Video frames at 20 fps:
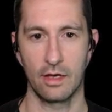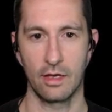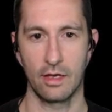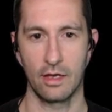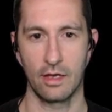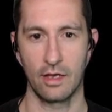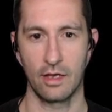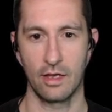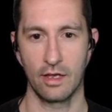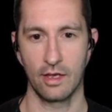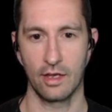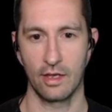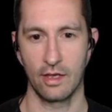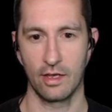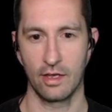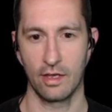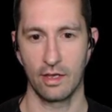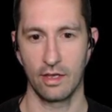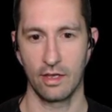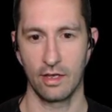
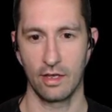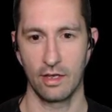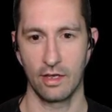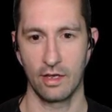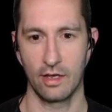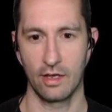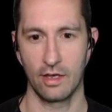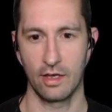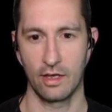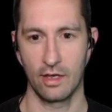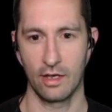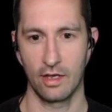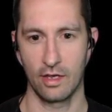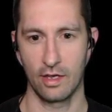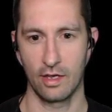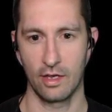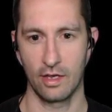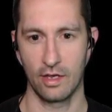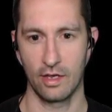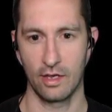
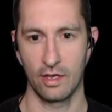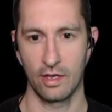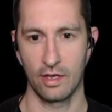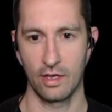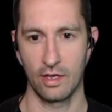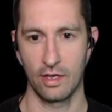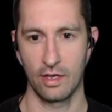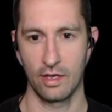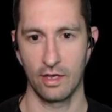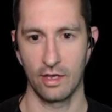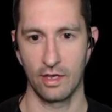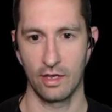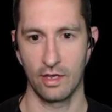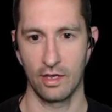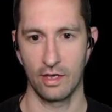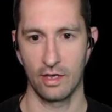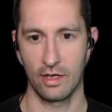(silence)